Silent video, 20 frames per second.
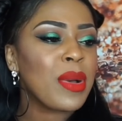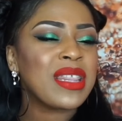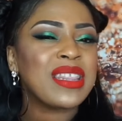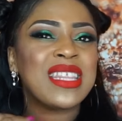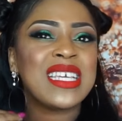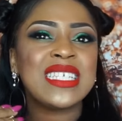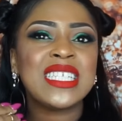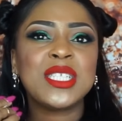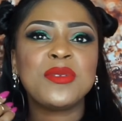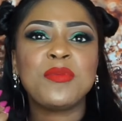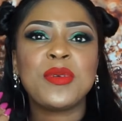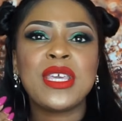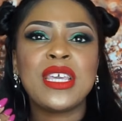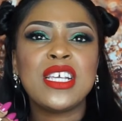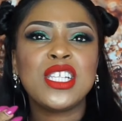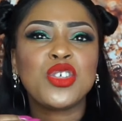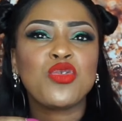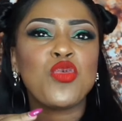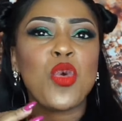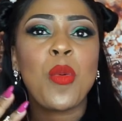This
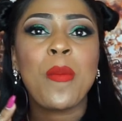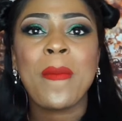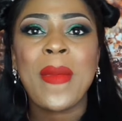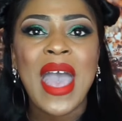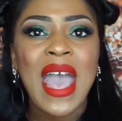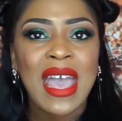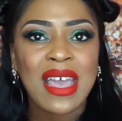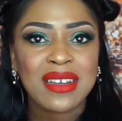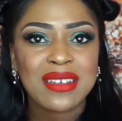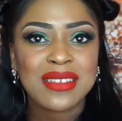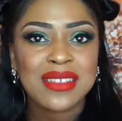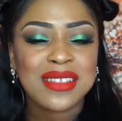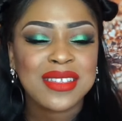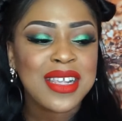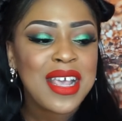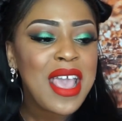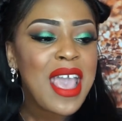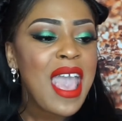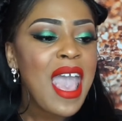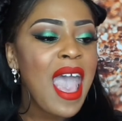speaks romance,
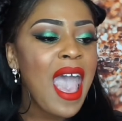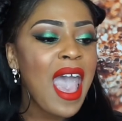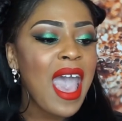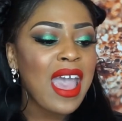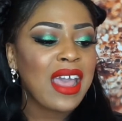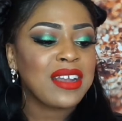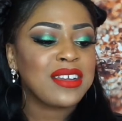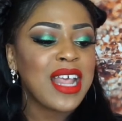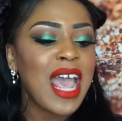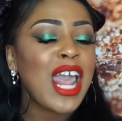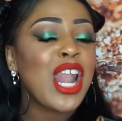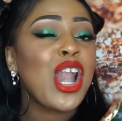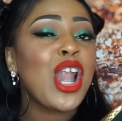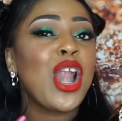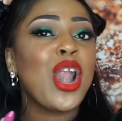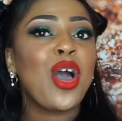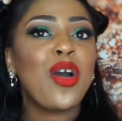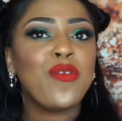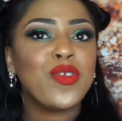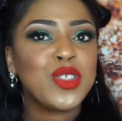and I
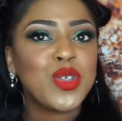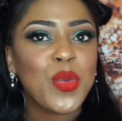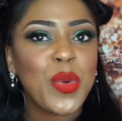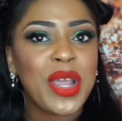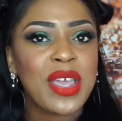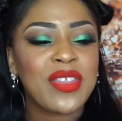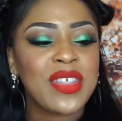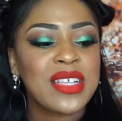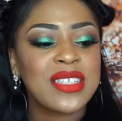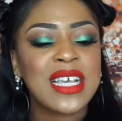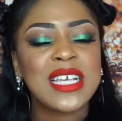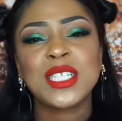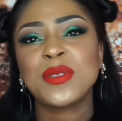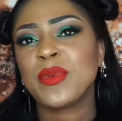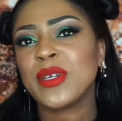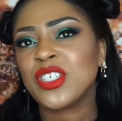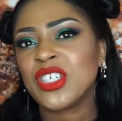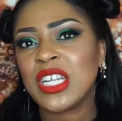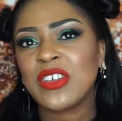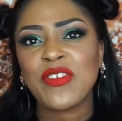love to wear this,
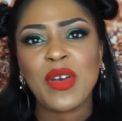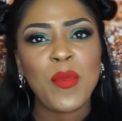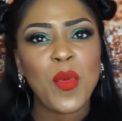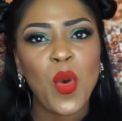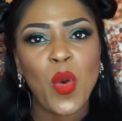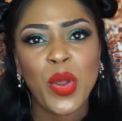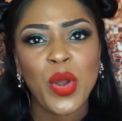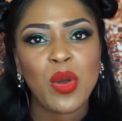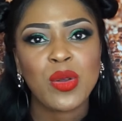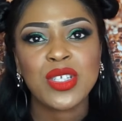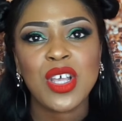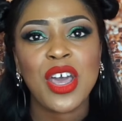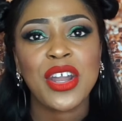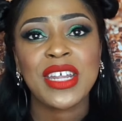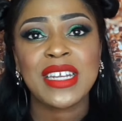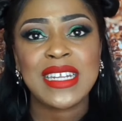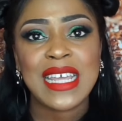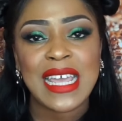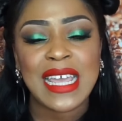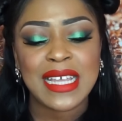especially if I'm going out on
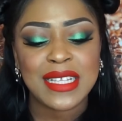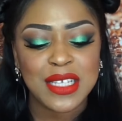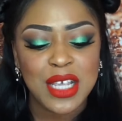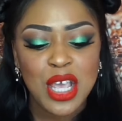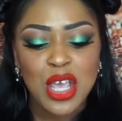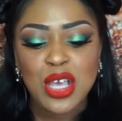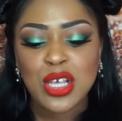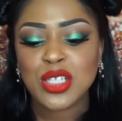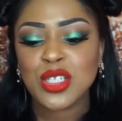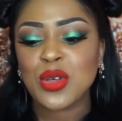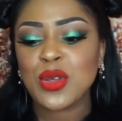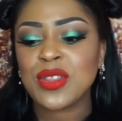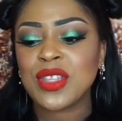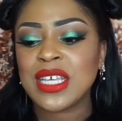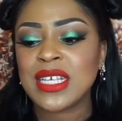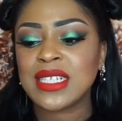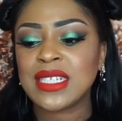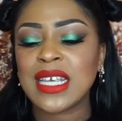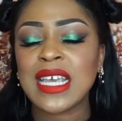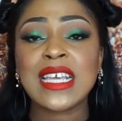a date. So
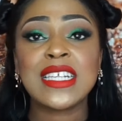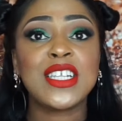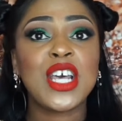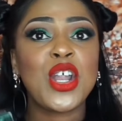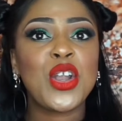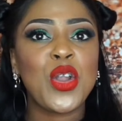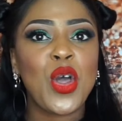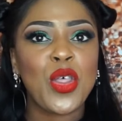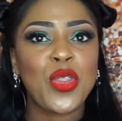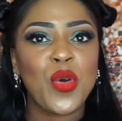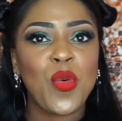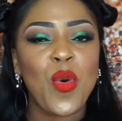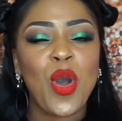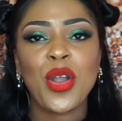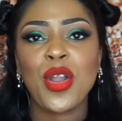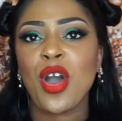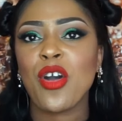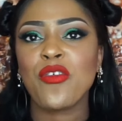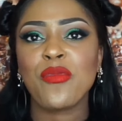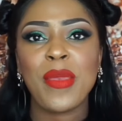this is another
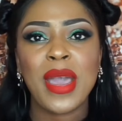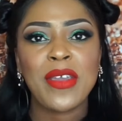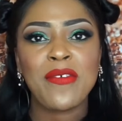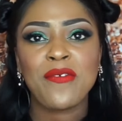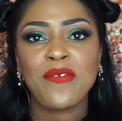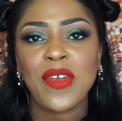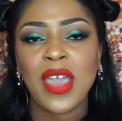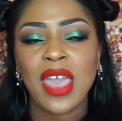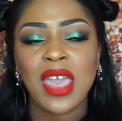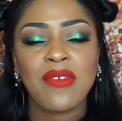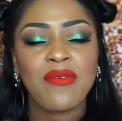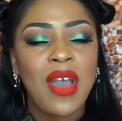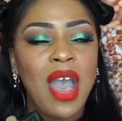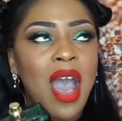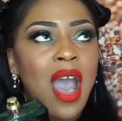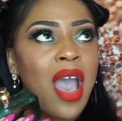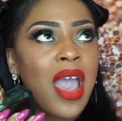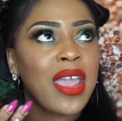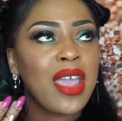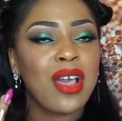one of my fave.
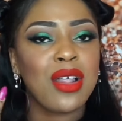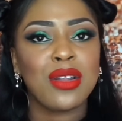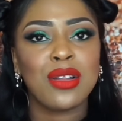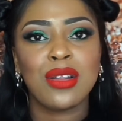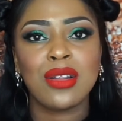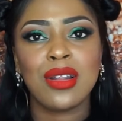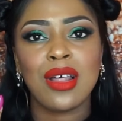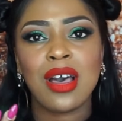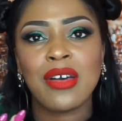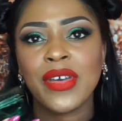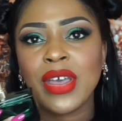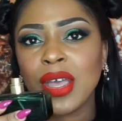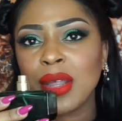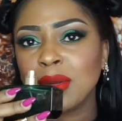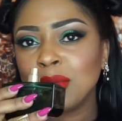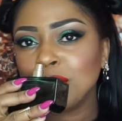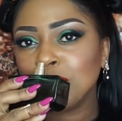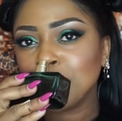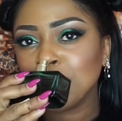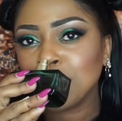I love
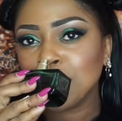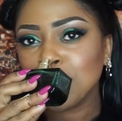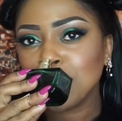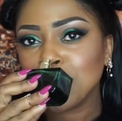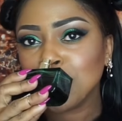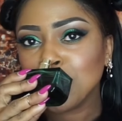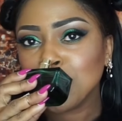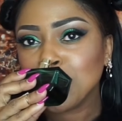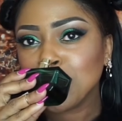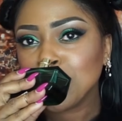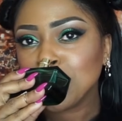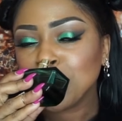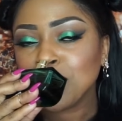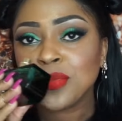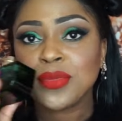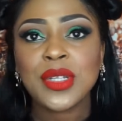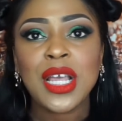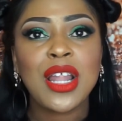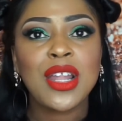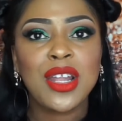it.
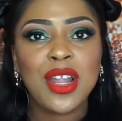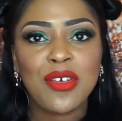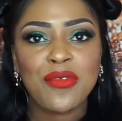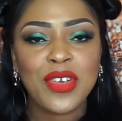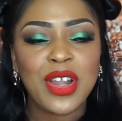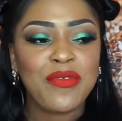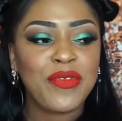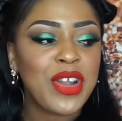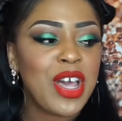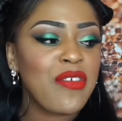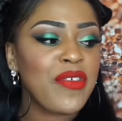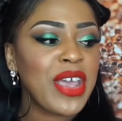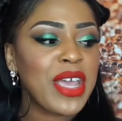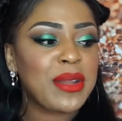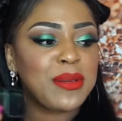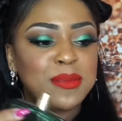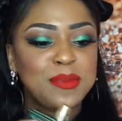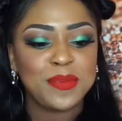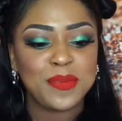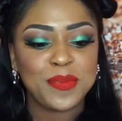Love it.